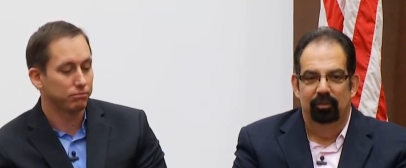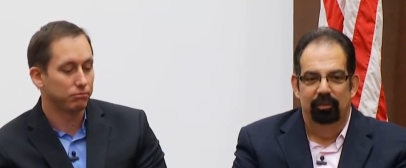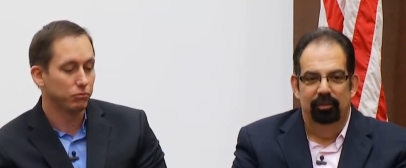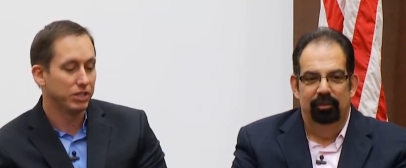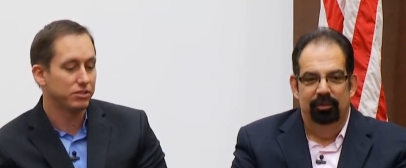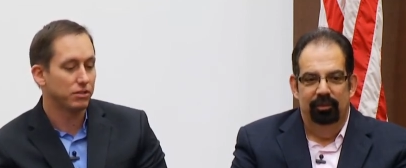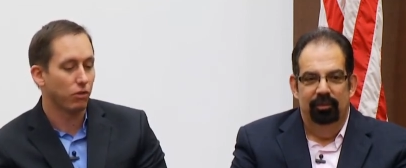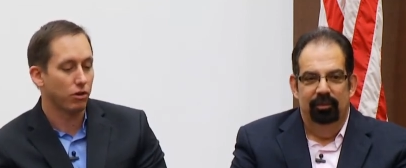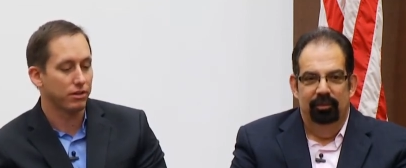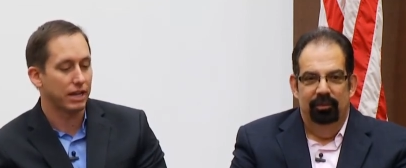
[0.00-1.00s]
Speaker 1: risk of
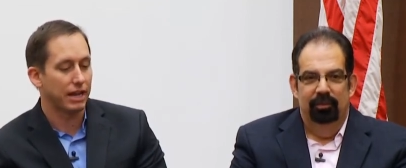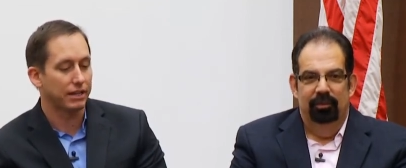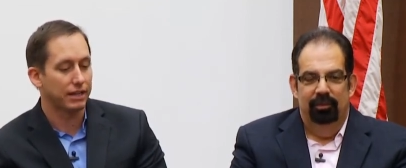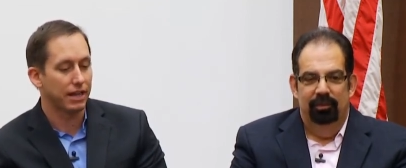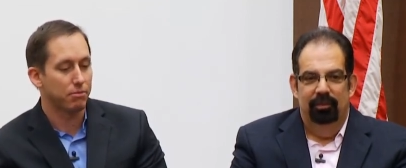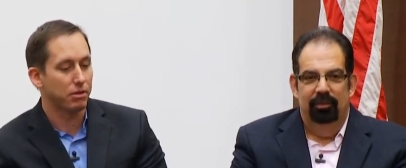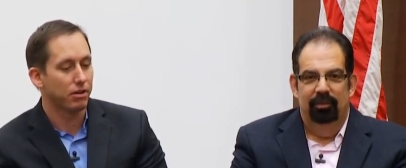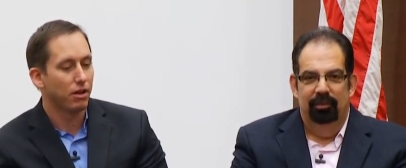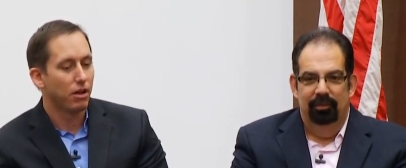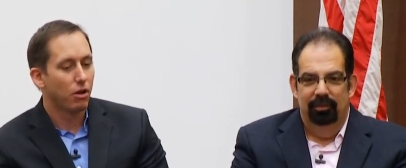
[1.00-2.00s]
heart attack and death.
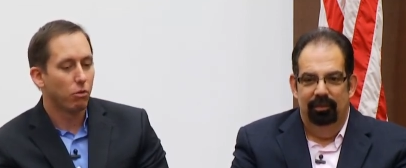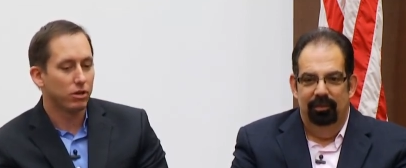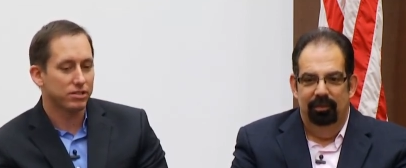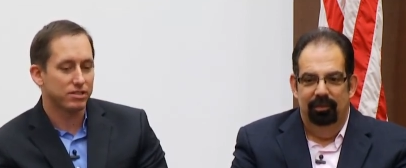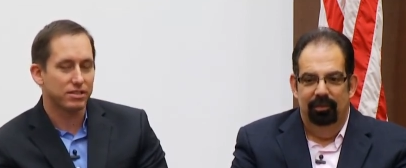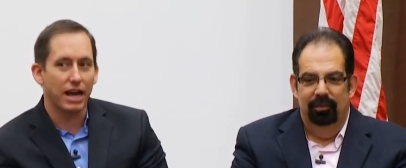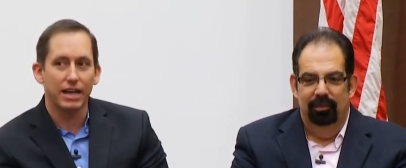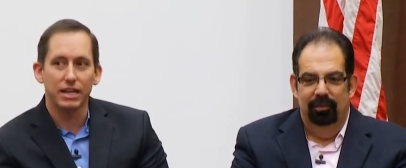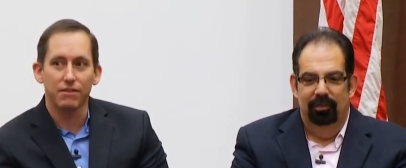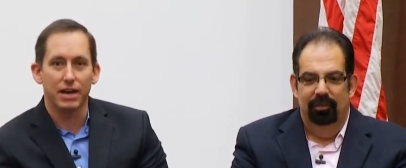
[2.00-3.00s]
But we're a
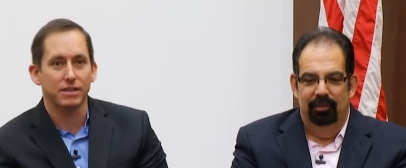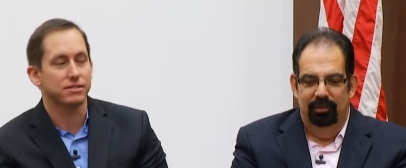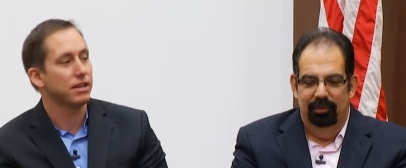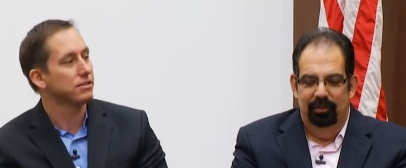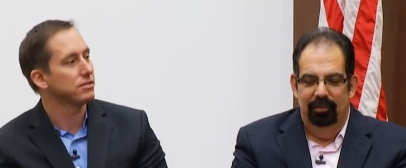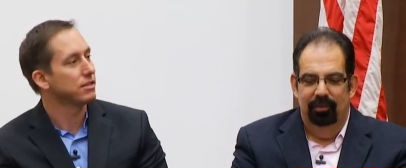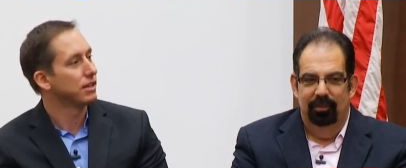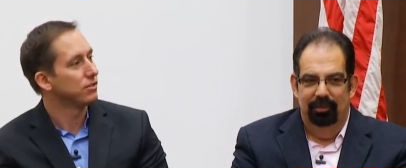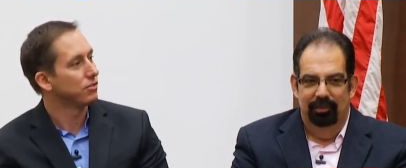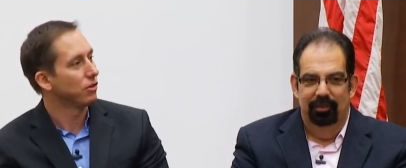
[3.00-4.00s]
society of excess,
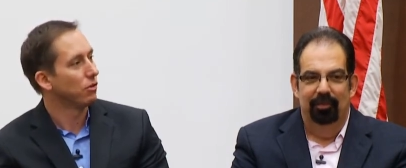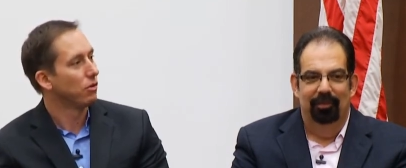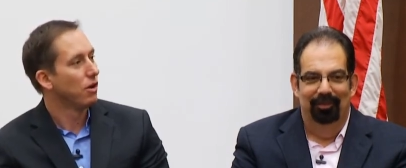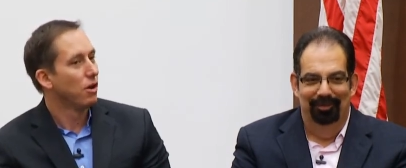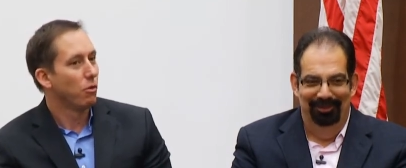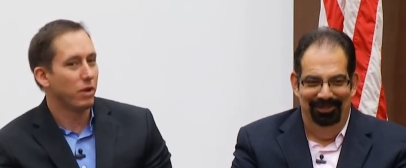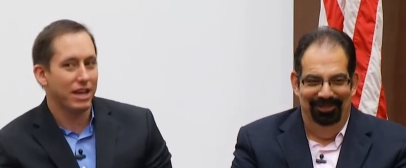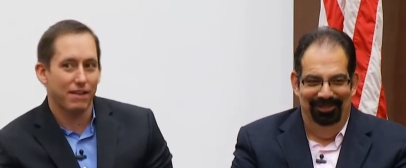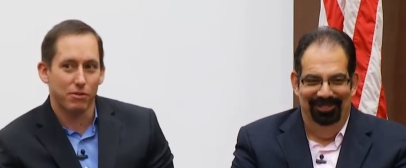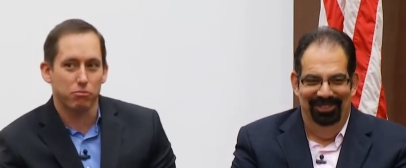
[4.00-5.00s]
and so
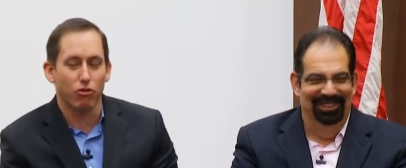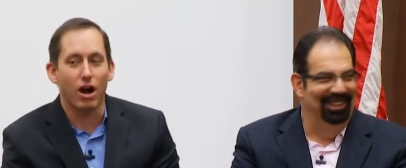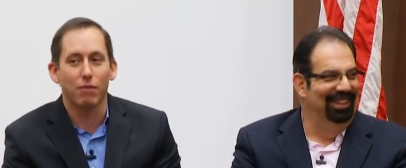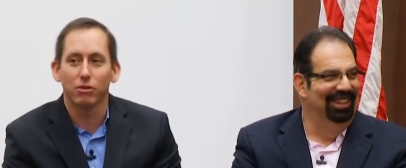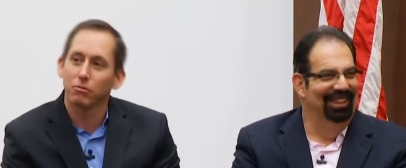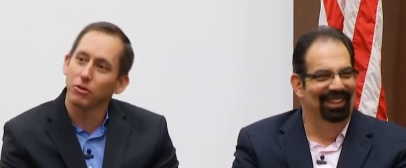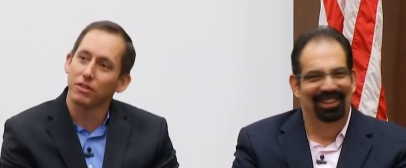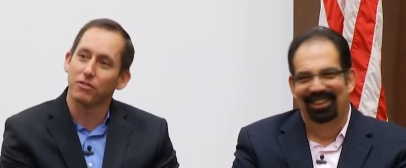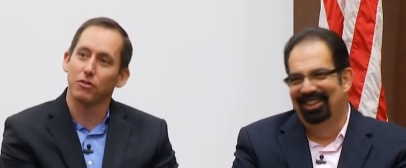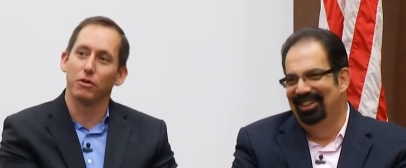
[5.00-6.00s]
we have a problem
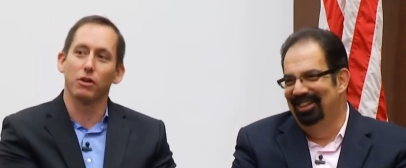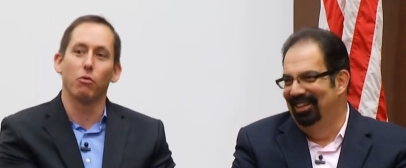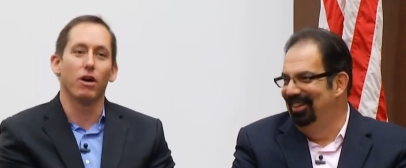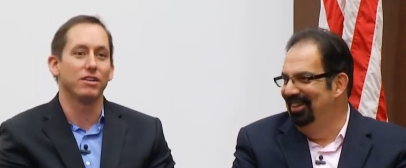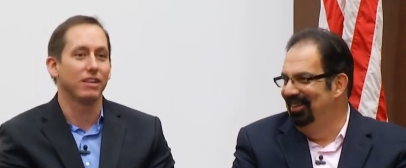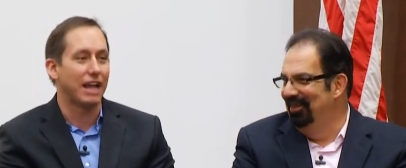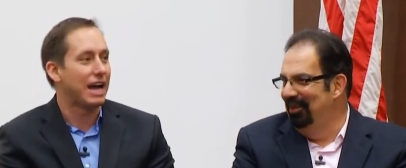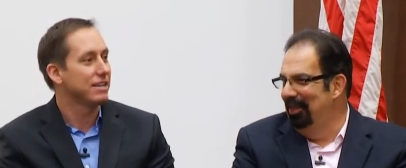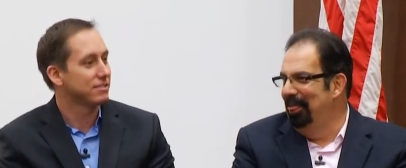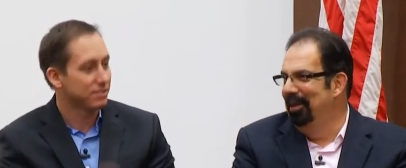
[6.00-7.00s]
with doing one
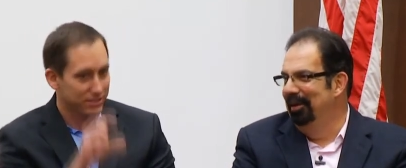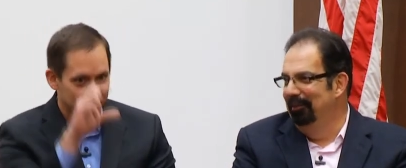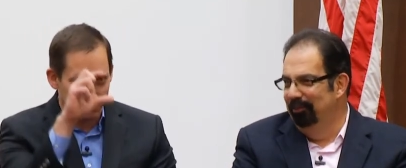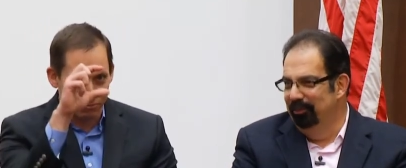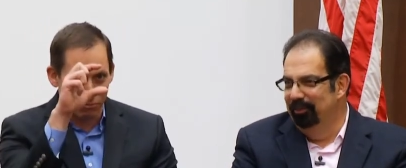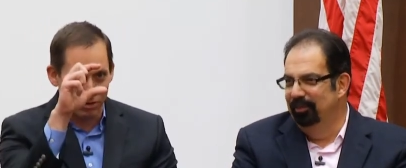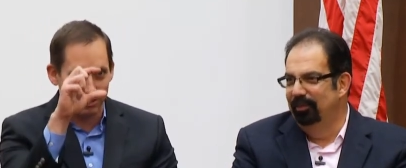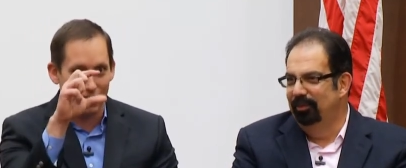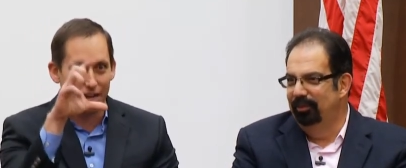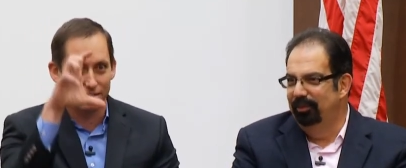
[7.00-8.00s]
glass, and it's
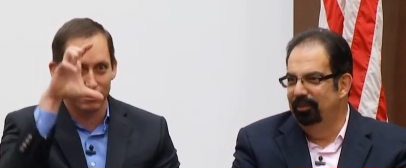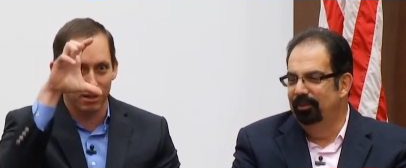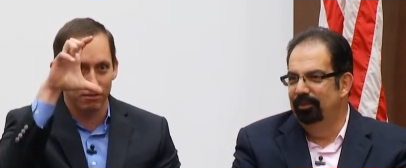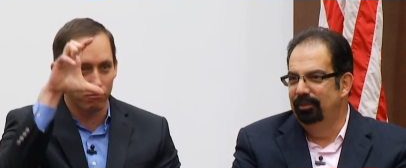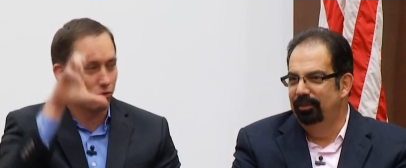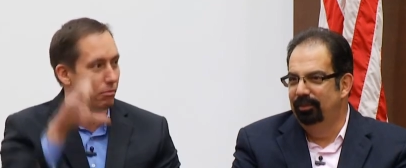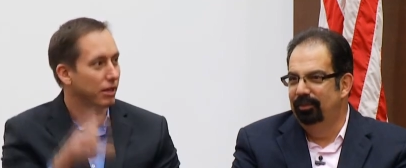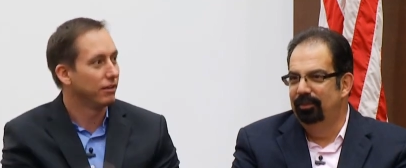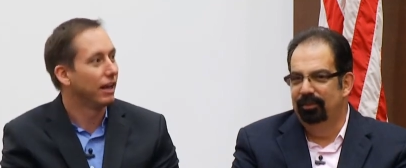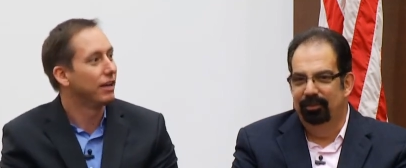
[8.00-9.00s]
one glass, not one
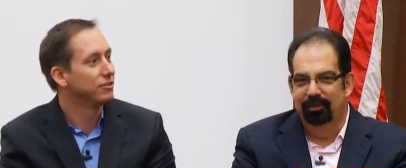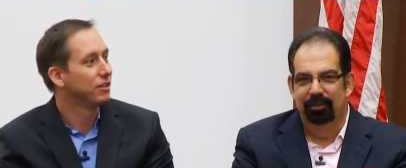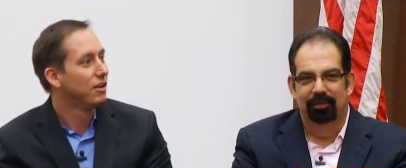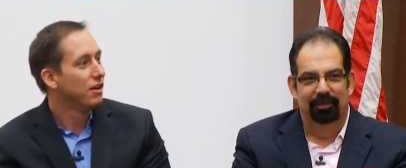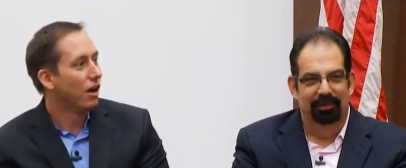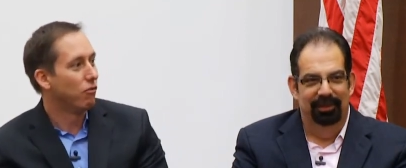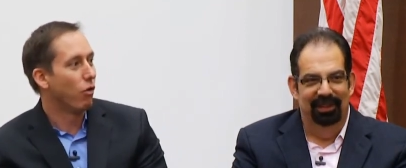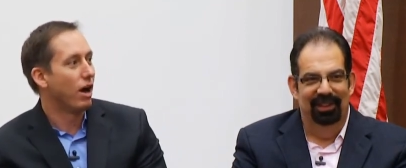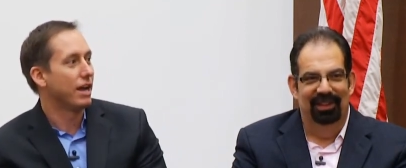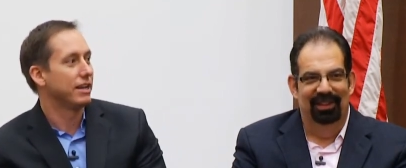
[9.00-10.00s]
big glass, of
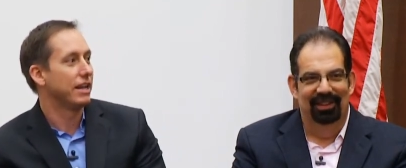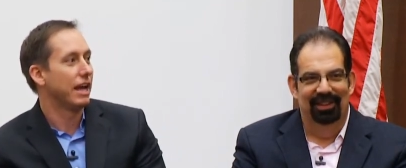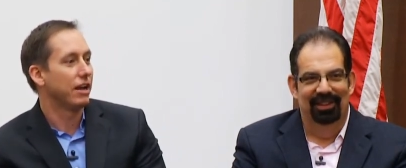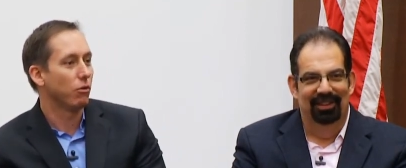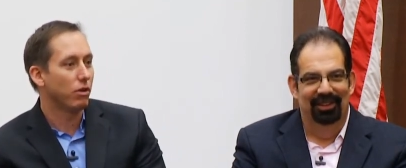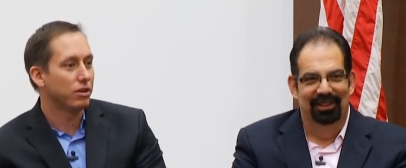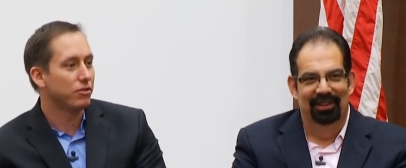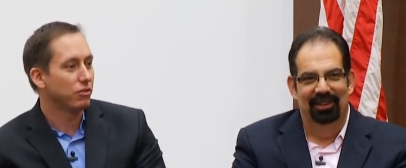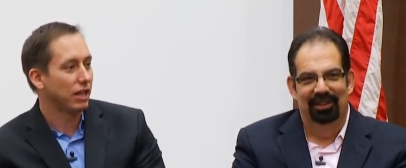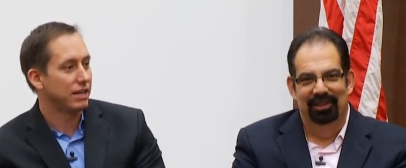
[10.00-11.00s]
wine a day or 1 to
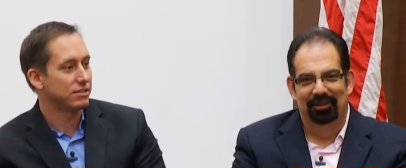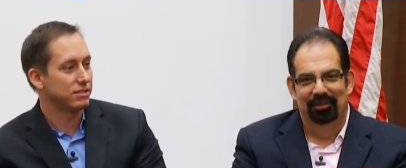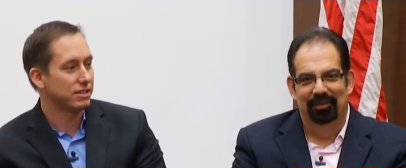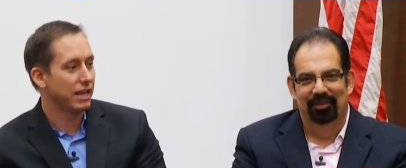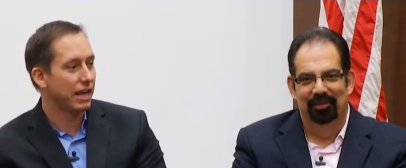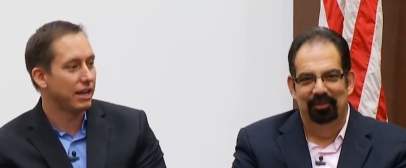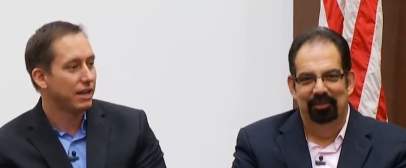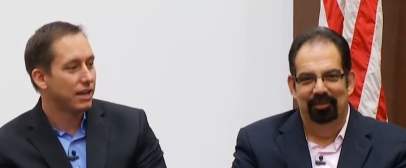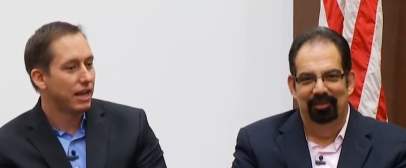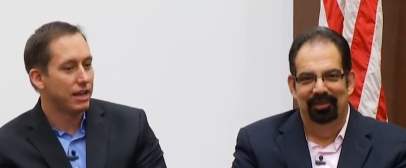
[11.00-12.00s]
2 glasses a day,
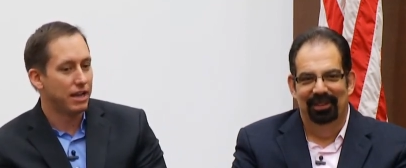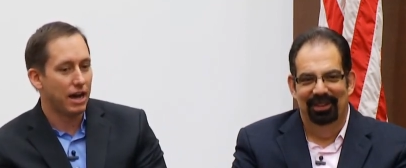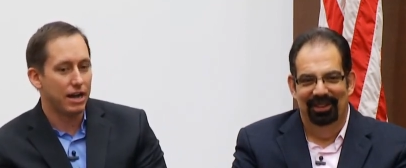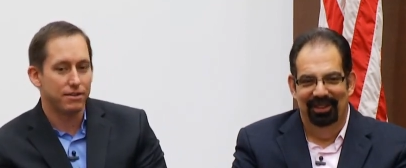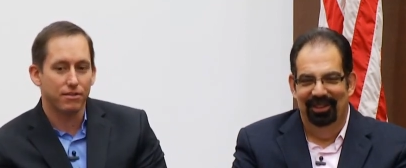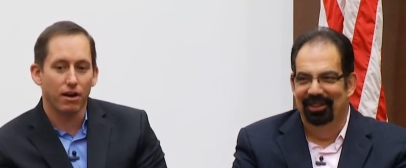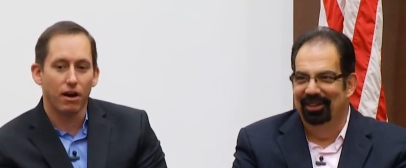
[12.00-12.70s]
and not